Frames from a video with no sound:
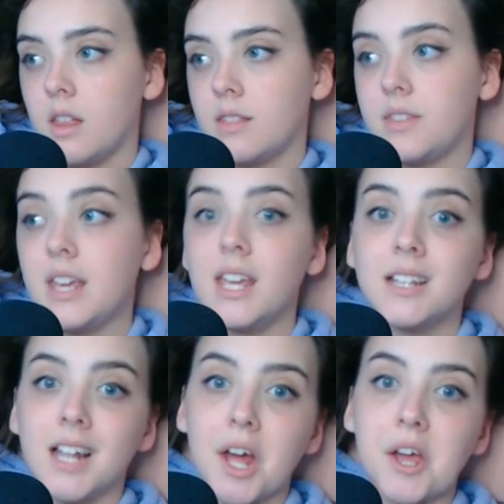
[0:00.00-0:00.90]
Thinking
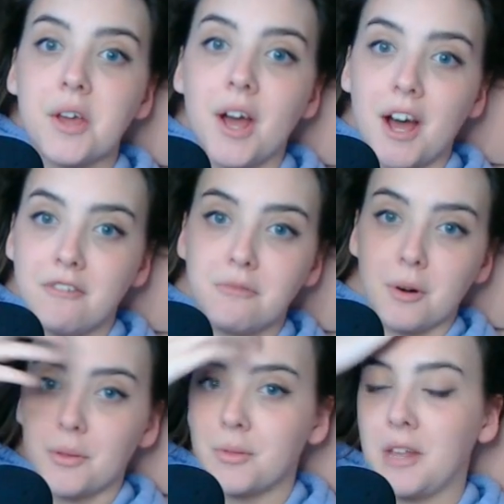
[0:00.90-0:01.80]
that I have
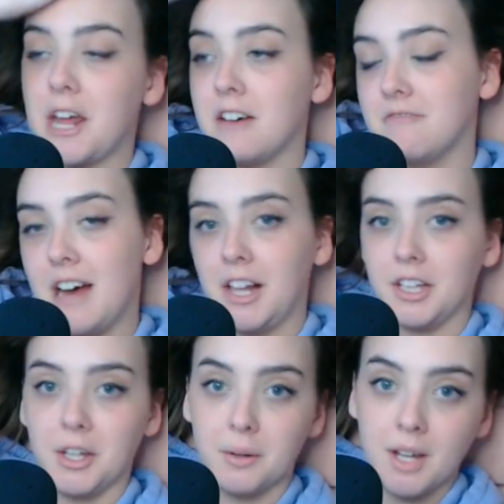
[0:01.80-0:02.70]
worth, that I have
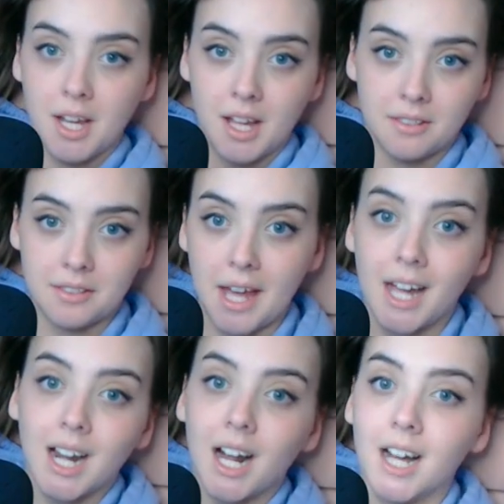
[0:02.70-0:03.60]
value, that
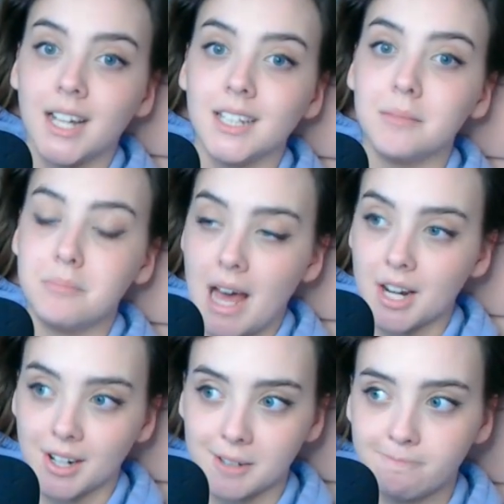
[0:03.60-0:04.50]
I
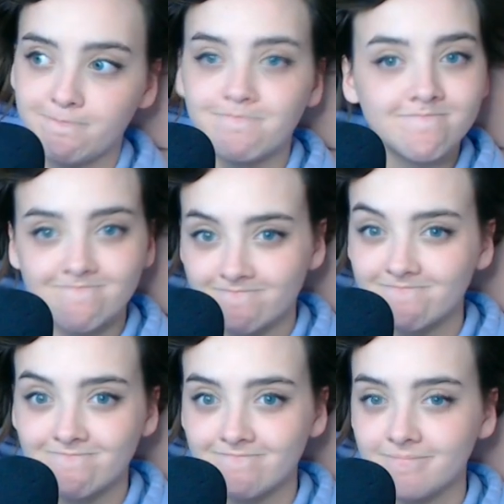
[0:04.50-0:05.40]
matter,
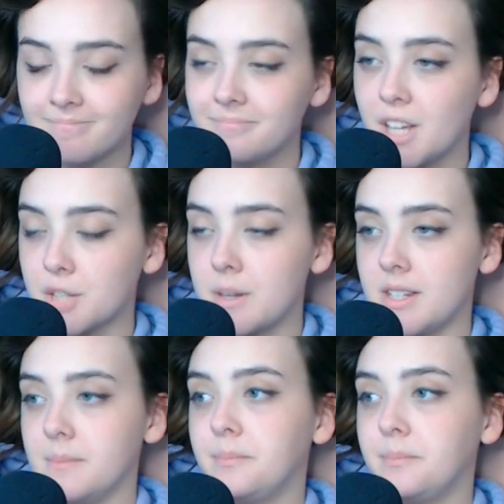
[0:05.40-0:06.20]
X Y Z.